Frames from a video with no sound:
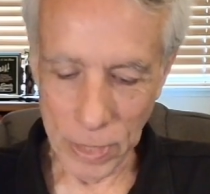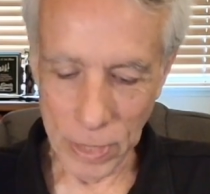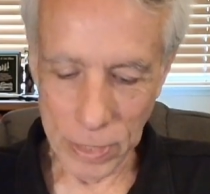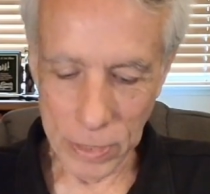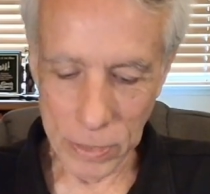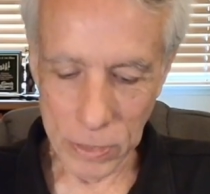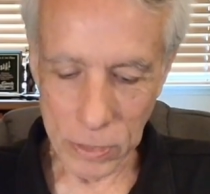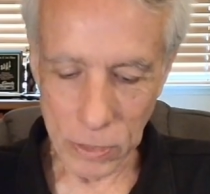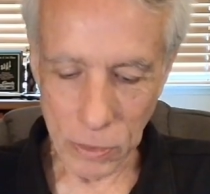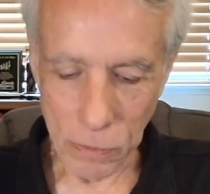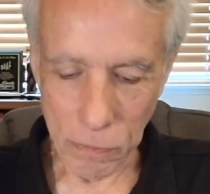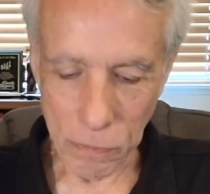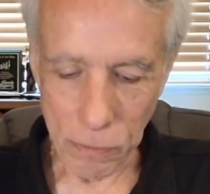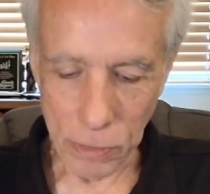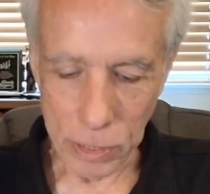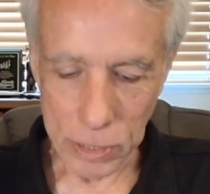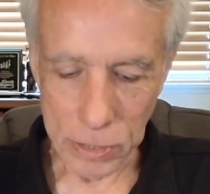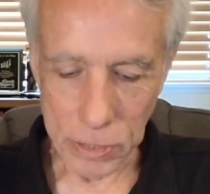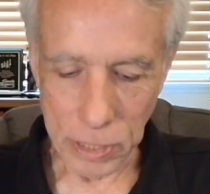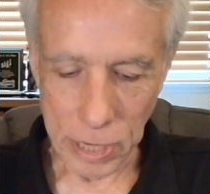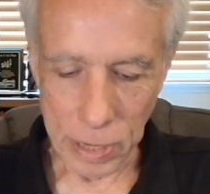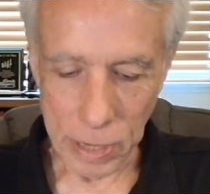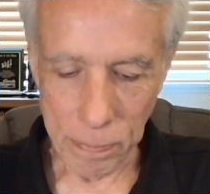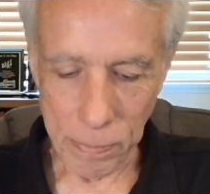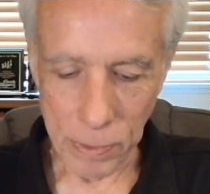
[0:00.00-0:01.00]
So for
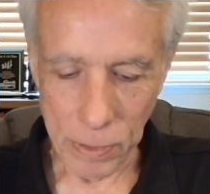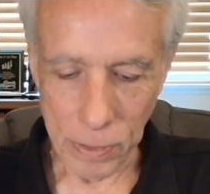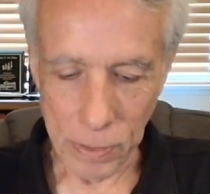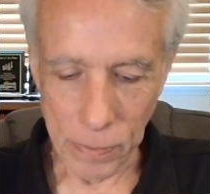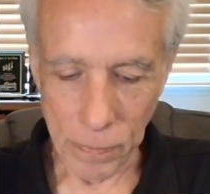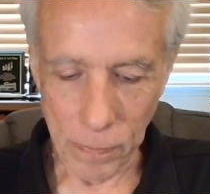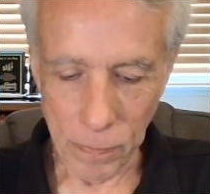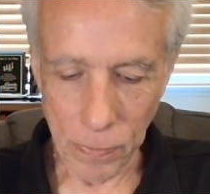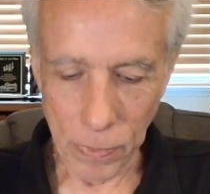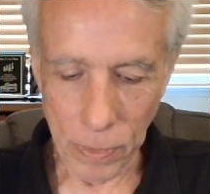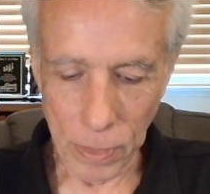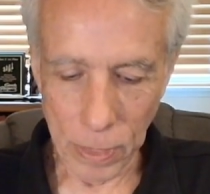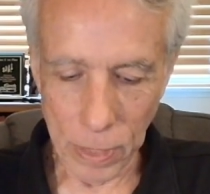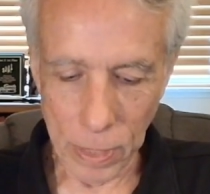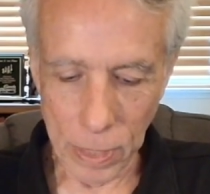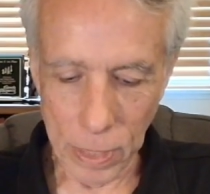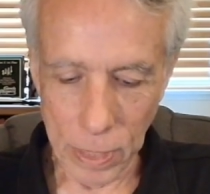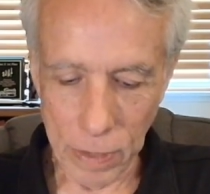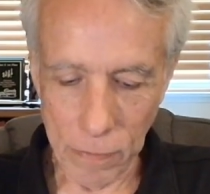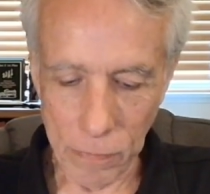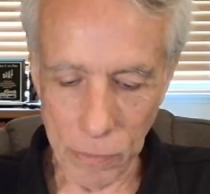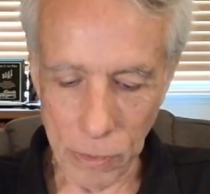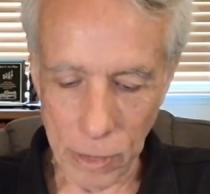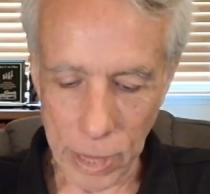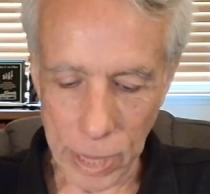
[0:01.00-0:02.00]
example,
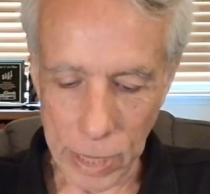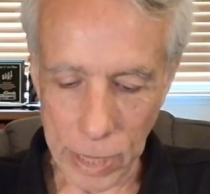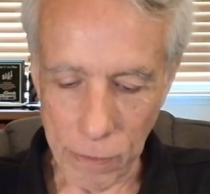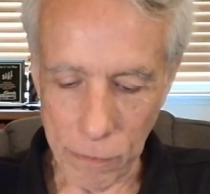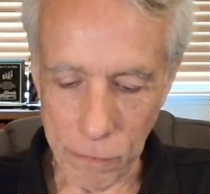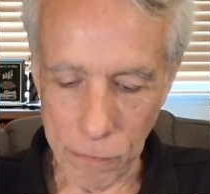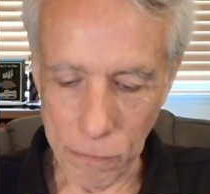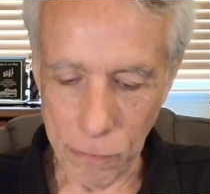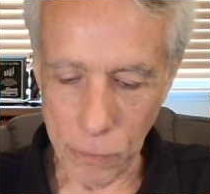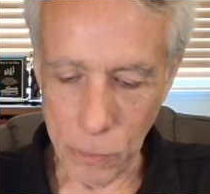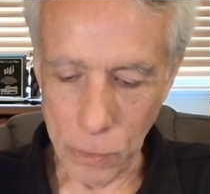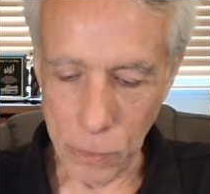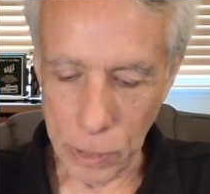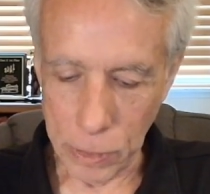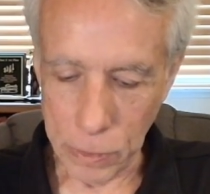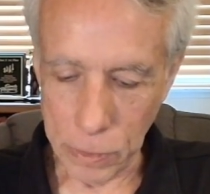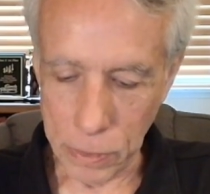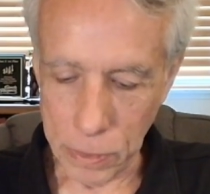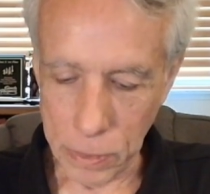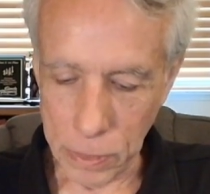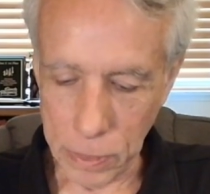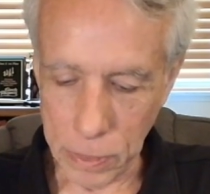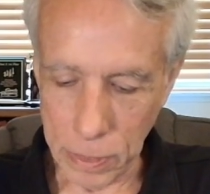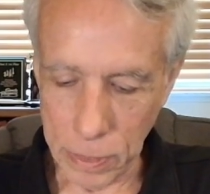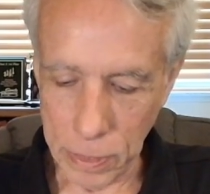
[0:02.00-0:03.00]
if you had a fourth
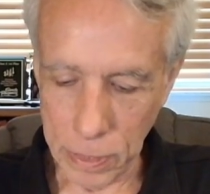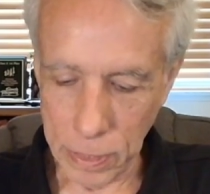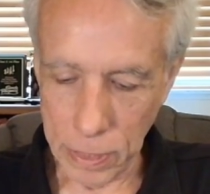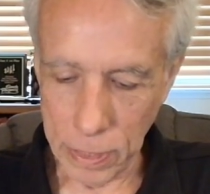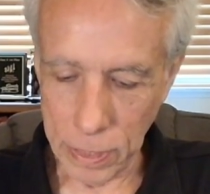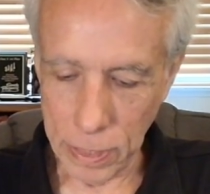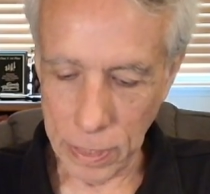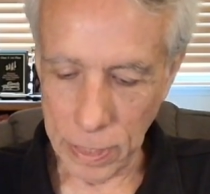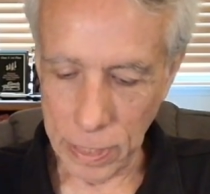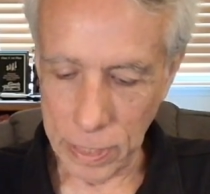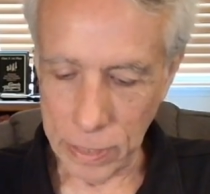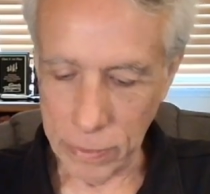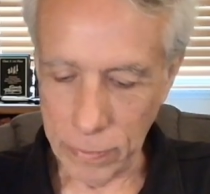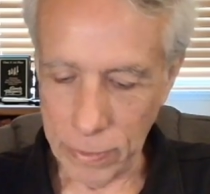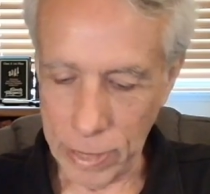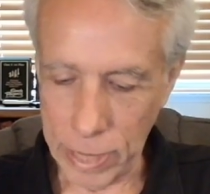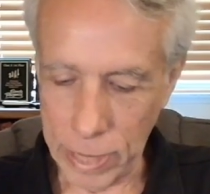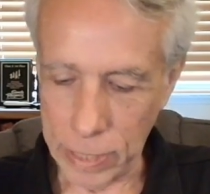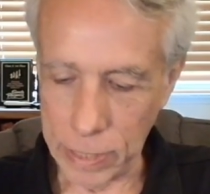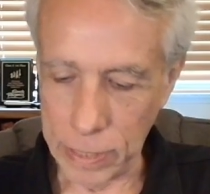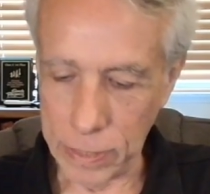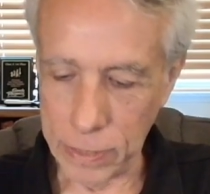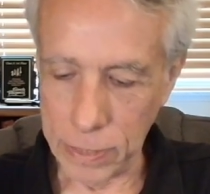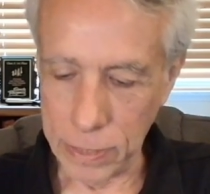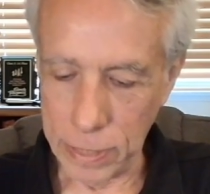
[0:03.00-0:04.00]
and you
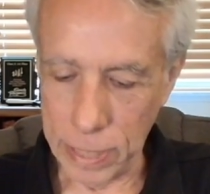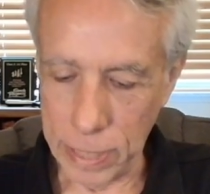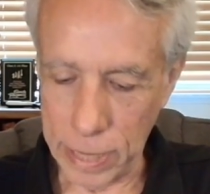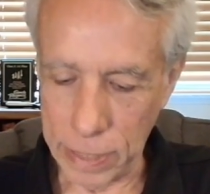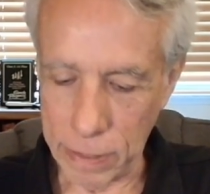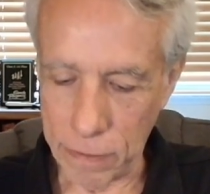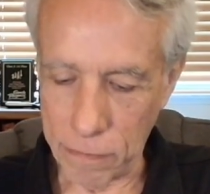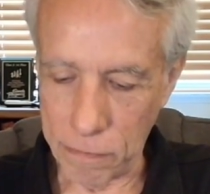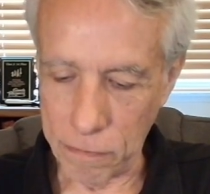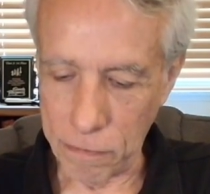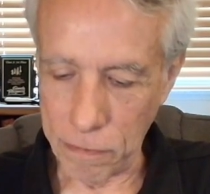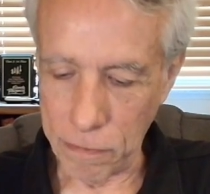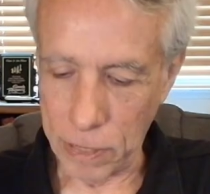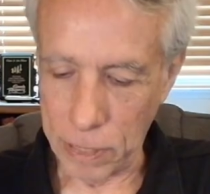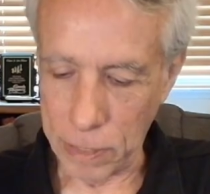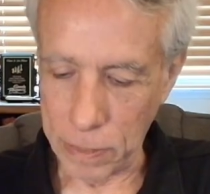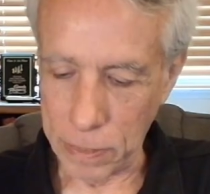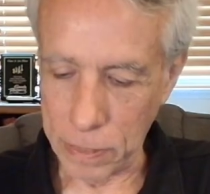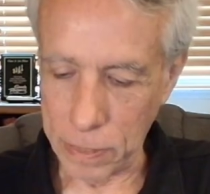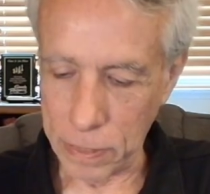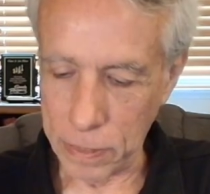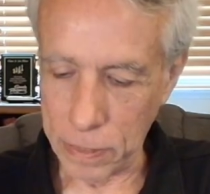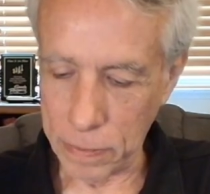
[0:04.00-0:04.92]
added to that a fifth,